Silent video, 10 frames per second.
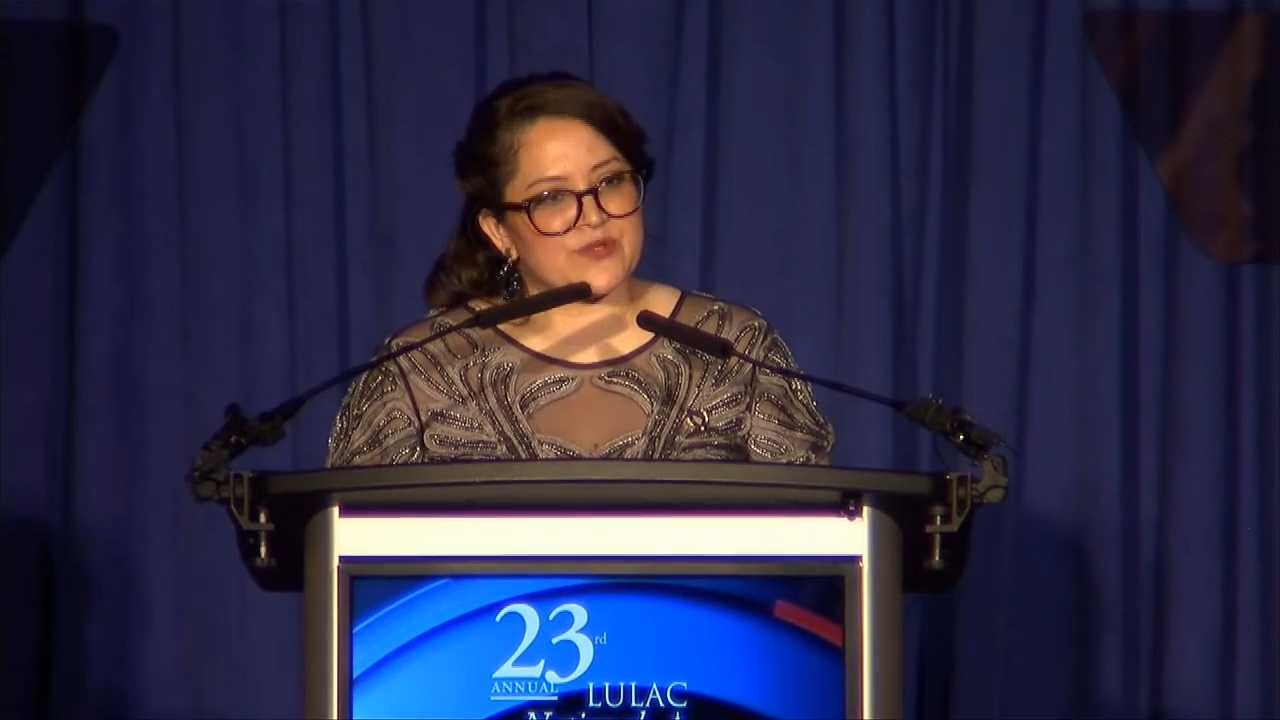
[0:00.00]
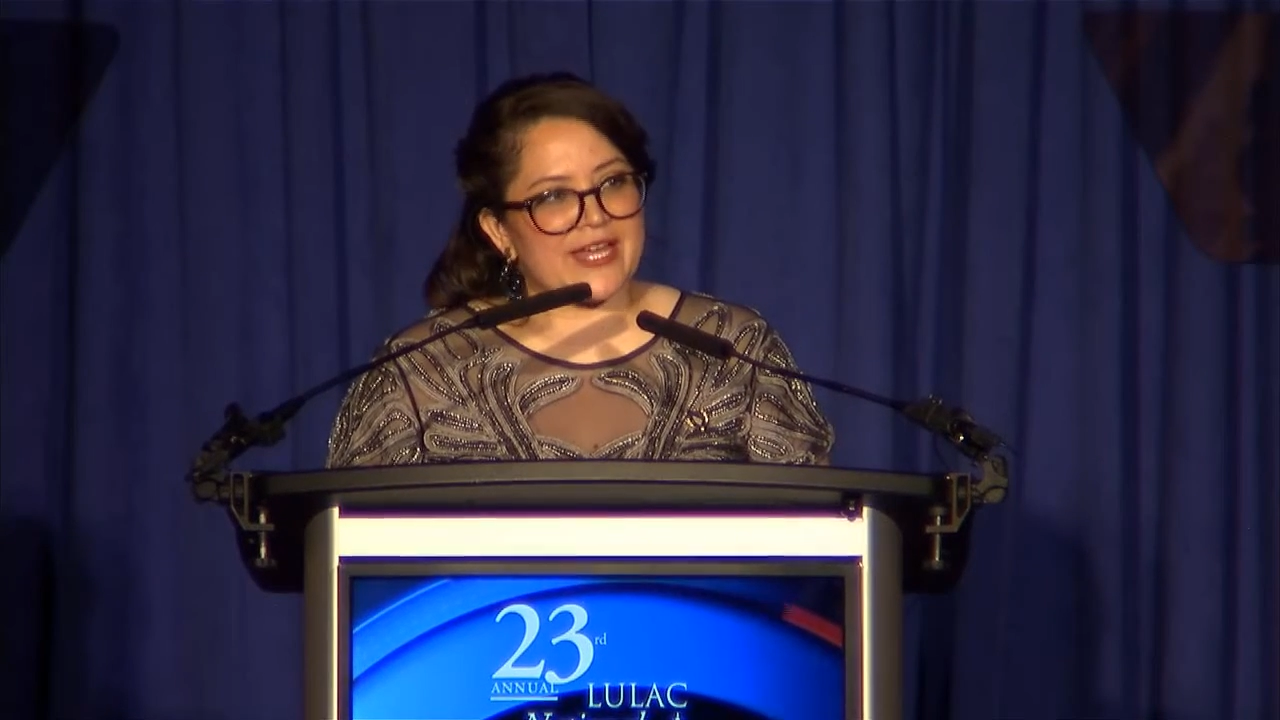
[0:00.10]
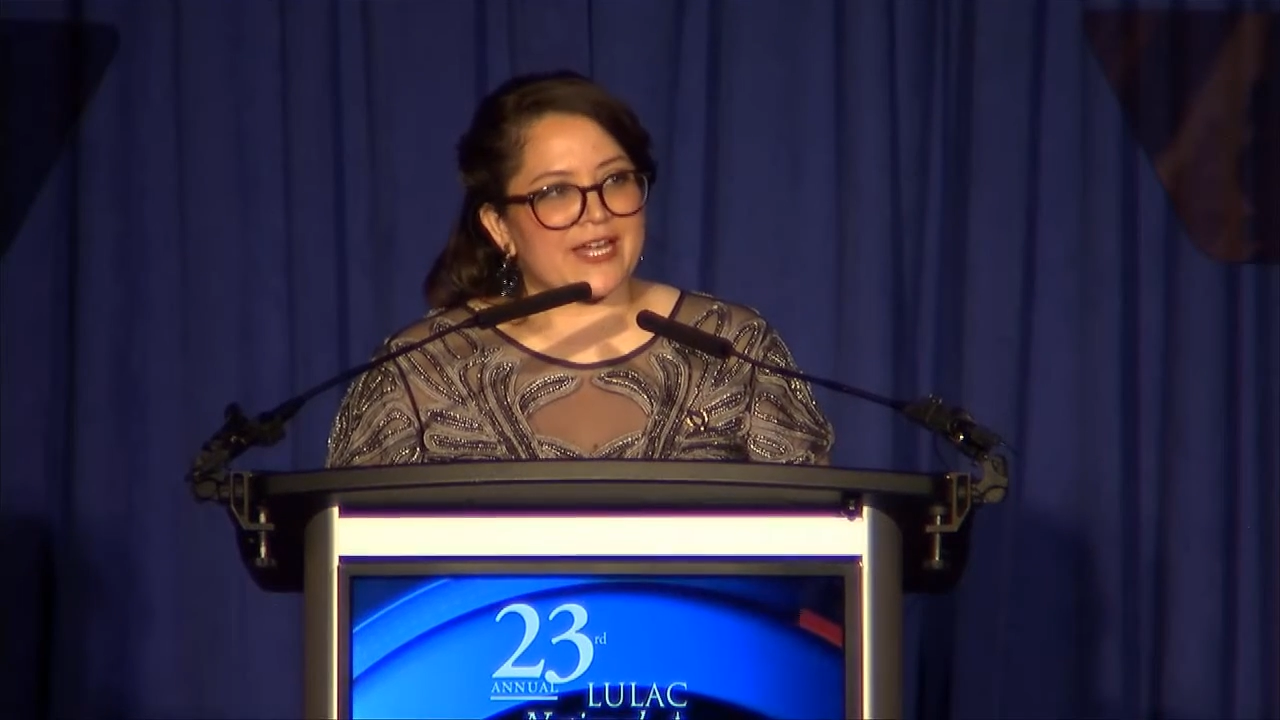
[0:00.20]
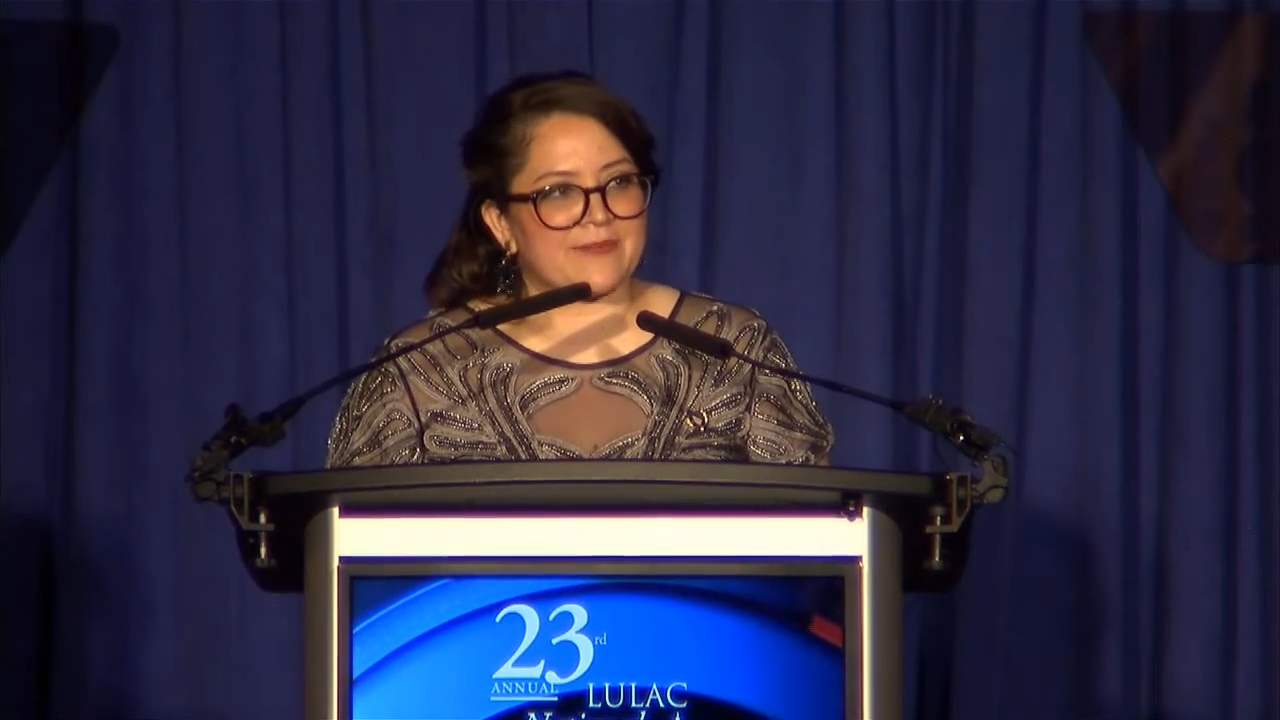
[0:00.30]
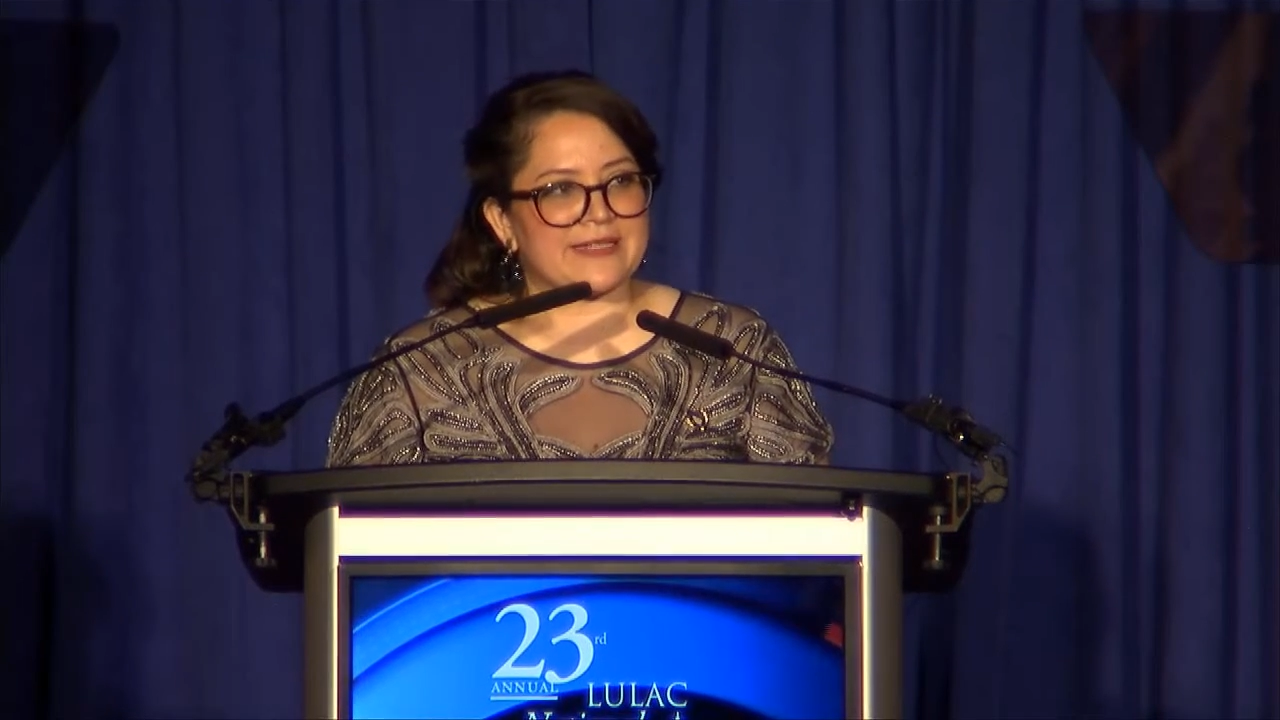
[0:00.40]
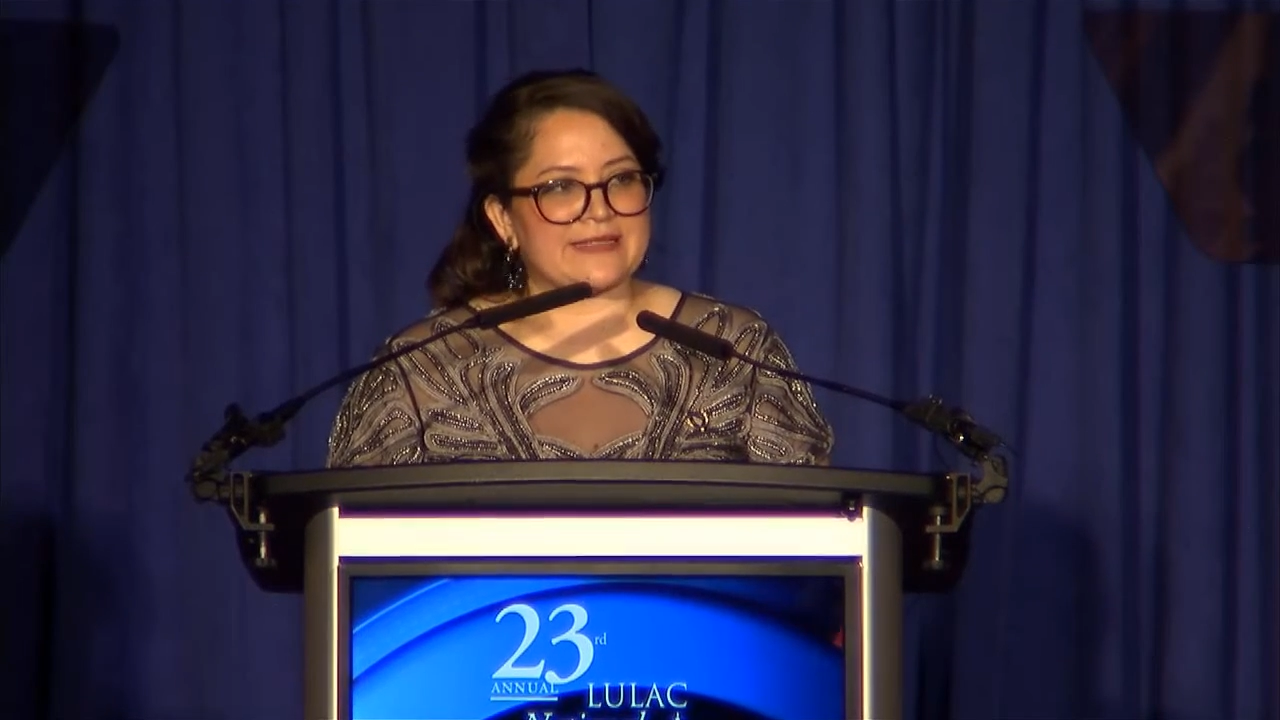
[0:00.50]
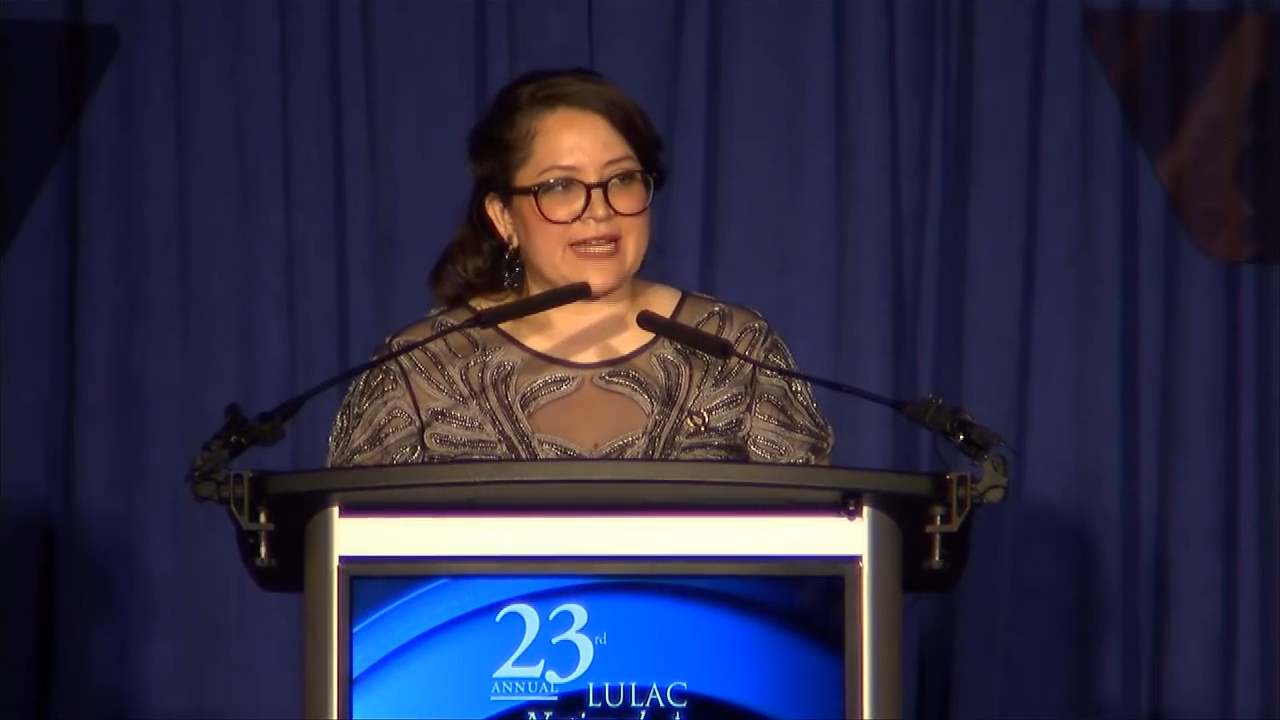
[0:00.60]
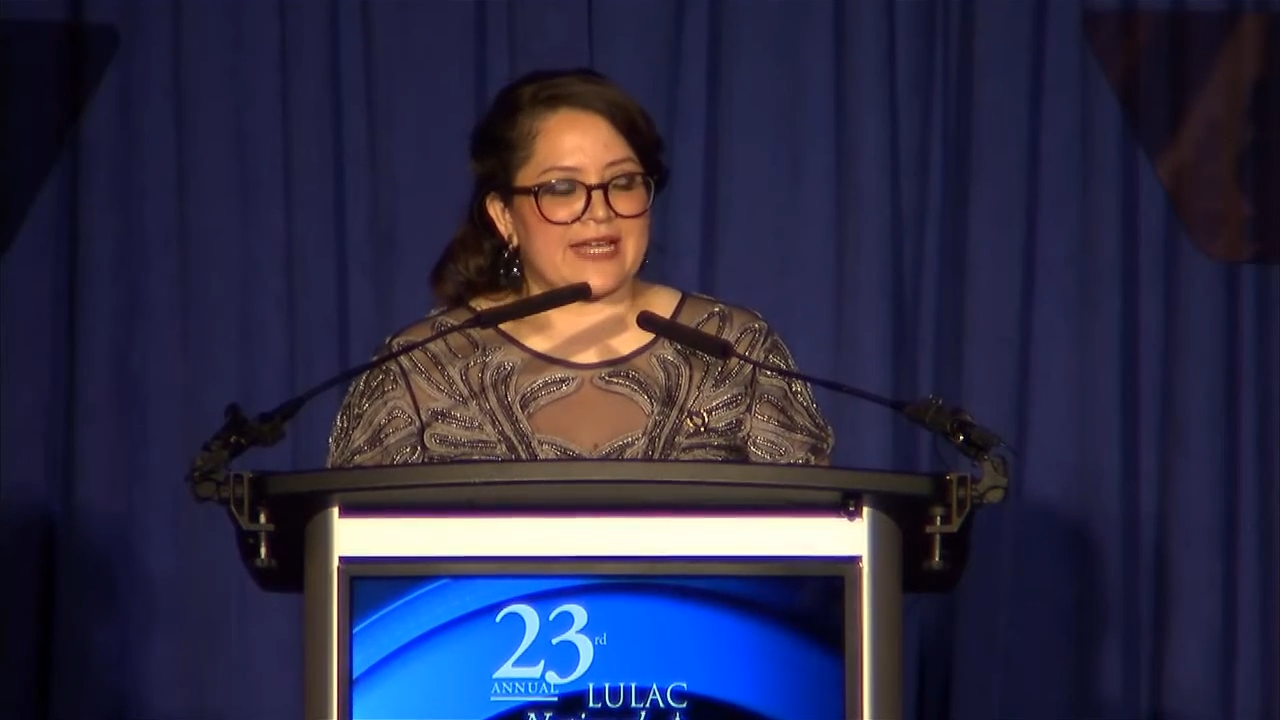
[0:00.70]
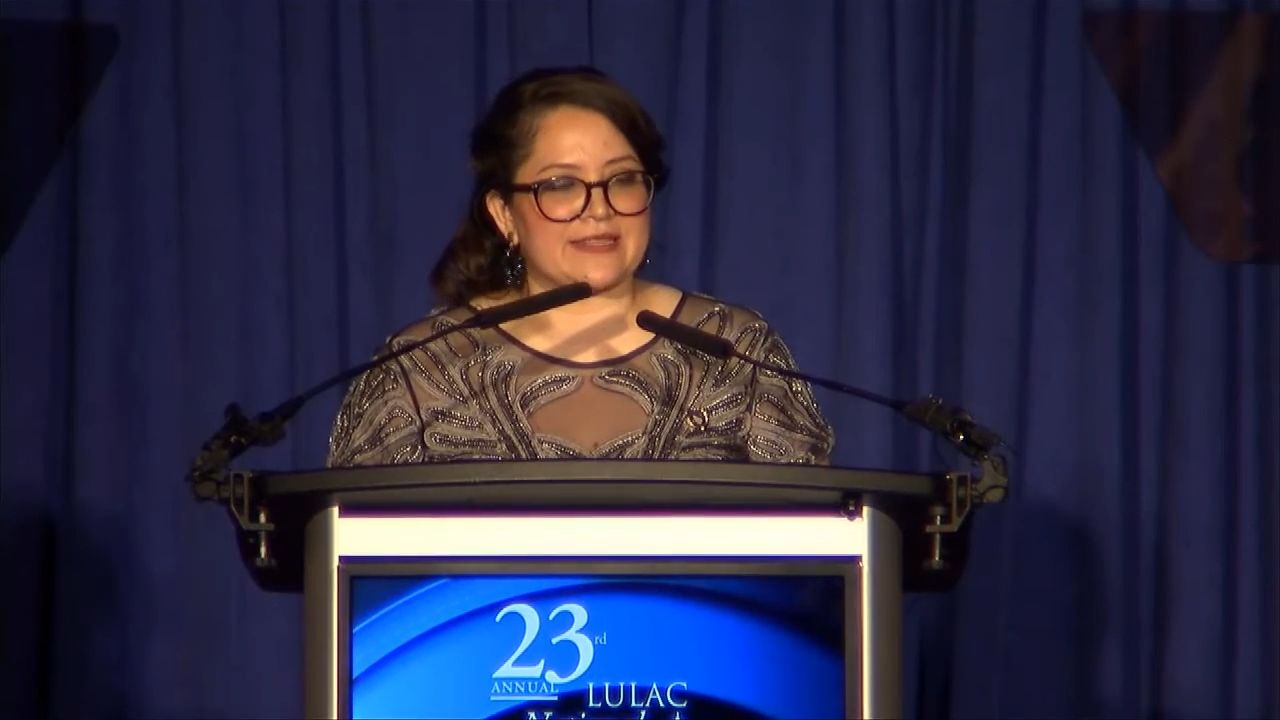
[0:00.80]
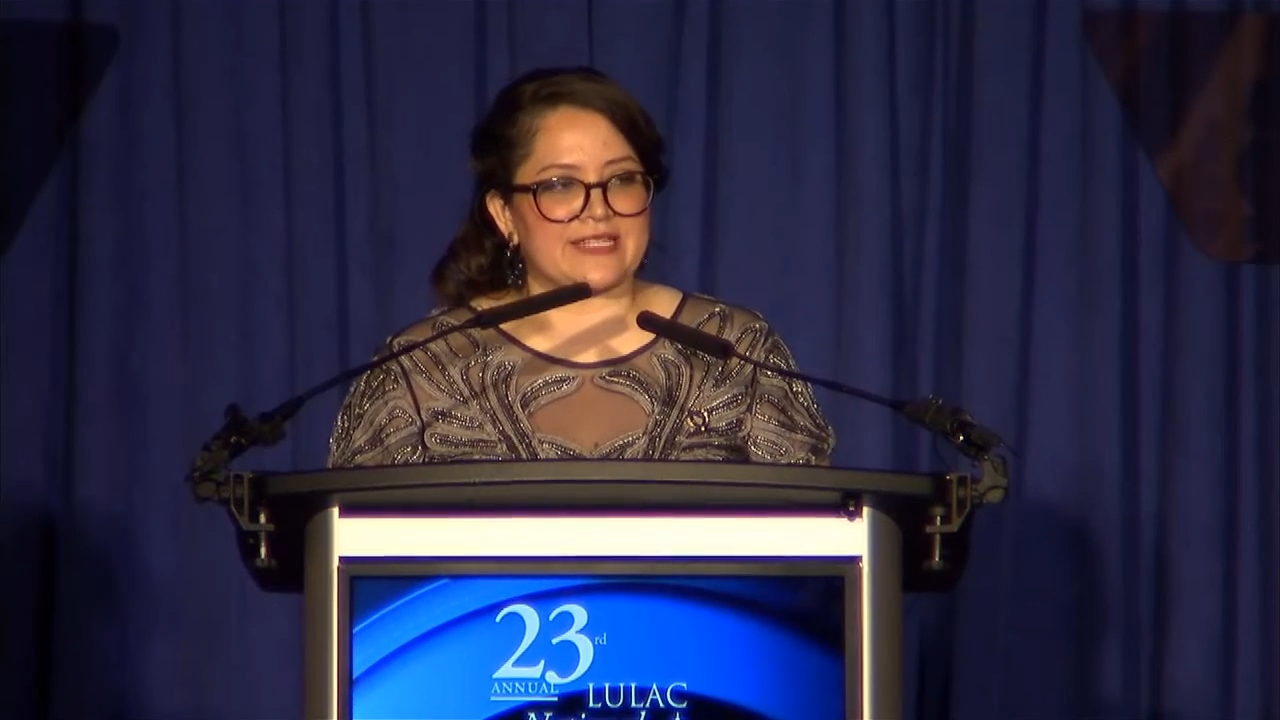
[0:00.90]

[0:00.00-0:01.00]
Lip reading: de hermandad